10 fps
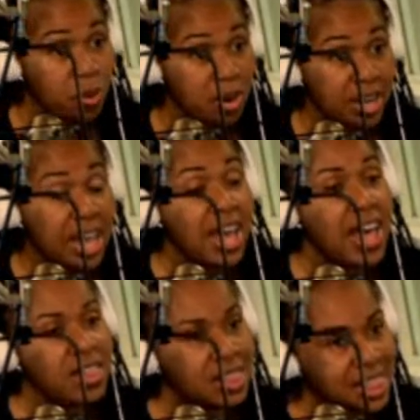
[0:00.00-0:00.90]
work,
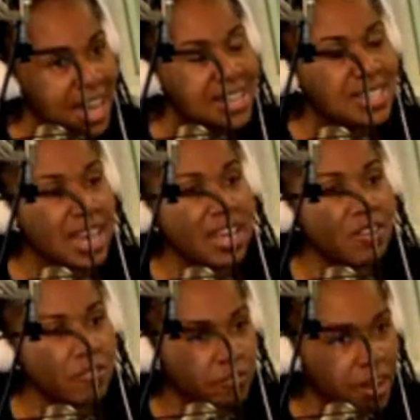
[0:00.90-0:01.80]
and they take
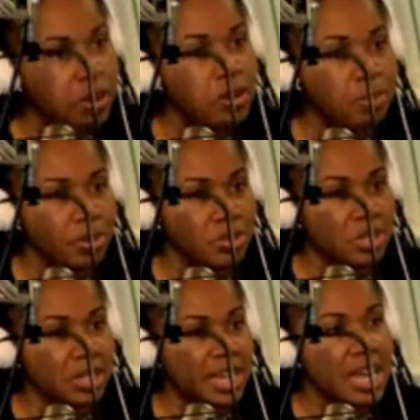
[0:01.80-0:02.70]
it very
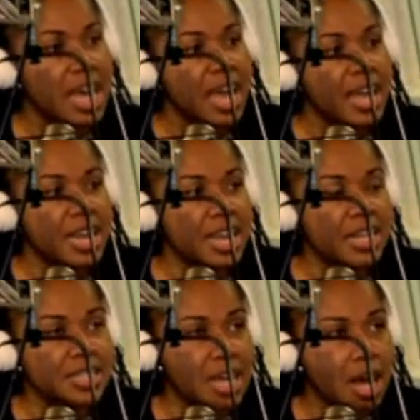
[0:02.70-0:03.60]
personally. And in
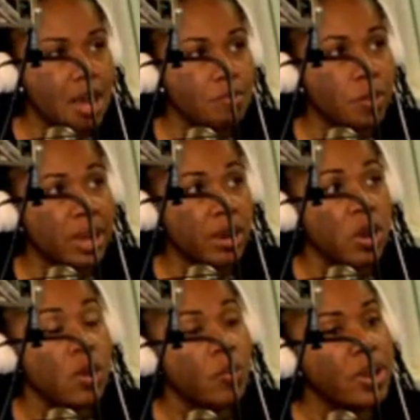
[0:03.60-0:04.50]
a time
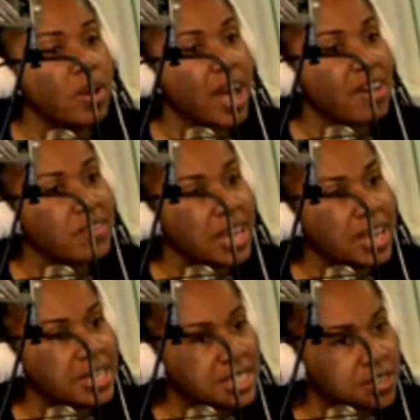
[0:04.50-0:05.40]
where we are having
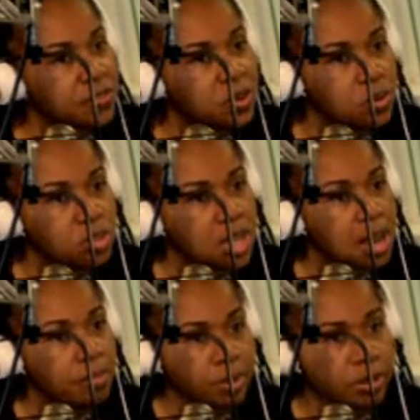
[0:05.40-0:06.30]
a difficult
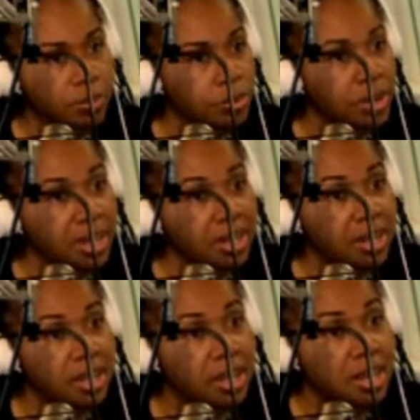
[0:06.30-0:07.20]
time recruiting,
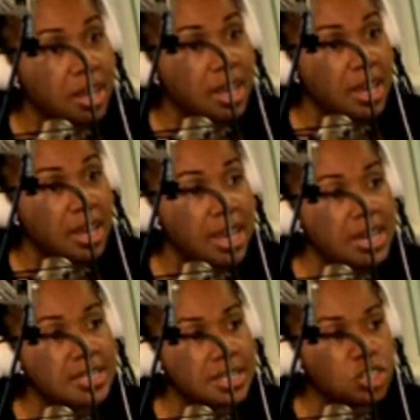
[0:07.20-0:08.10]

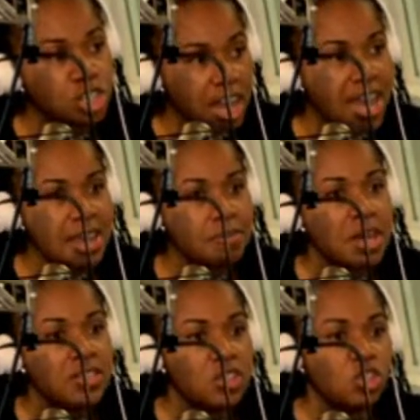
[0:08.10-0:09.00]
it is a shame
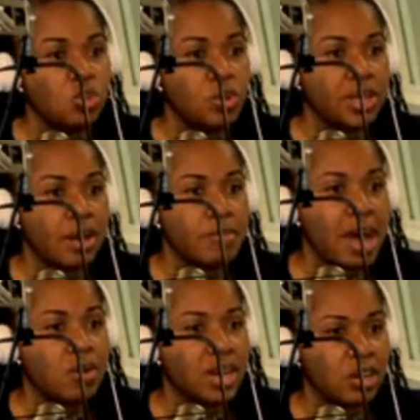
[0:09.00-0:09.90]
that you would come
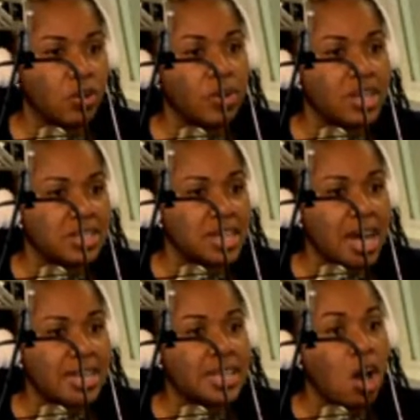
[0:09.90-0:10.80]
out and
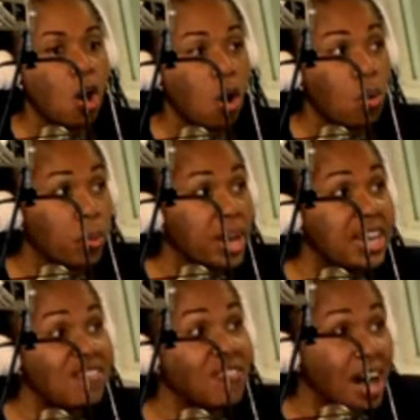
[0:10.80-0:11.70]
criticize
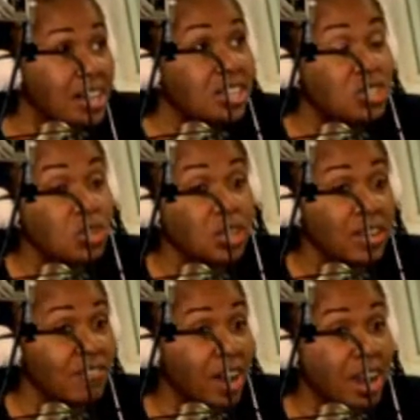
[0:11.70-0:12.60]
already volatile
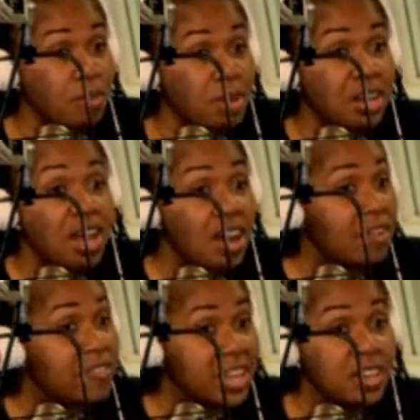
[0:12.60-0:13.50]
environment
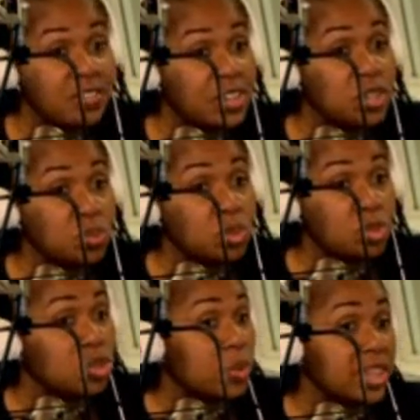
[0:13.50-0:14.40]
of
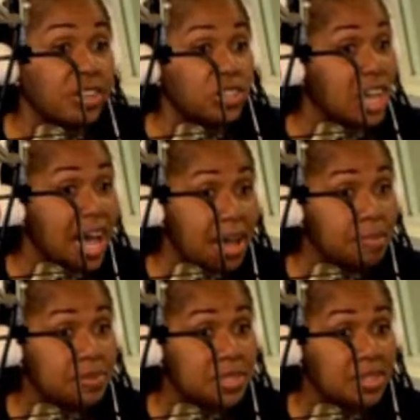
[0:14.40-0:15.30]
individuals doing their
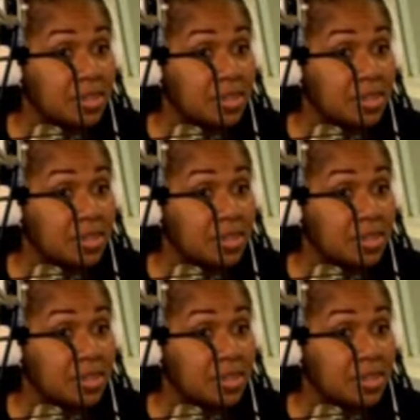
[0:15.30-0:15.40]
jobs.